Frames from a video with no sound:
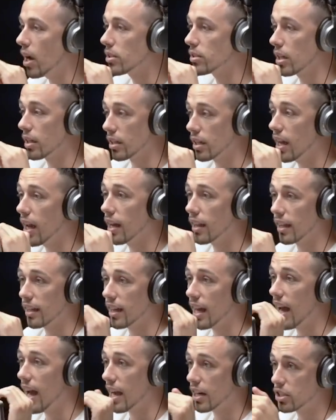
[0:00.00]
i was like yeah
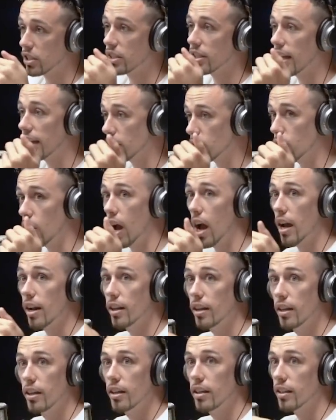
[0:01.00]
like i actually like
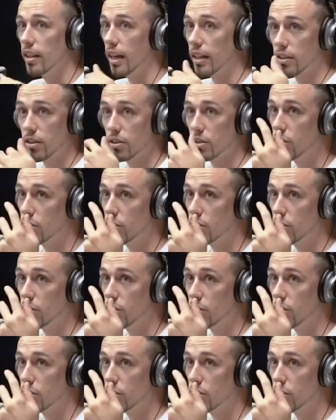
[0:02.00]
cried like mm-hmm.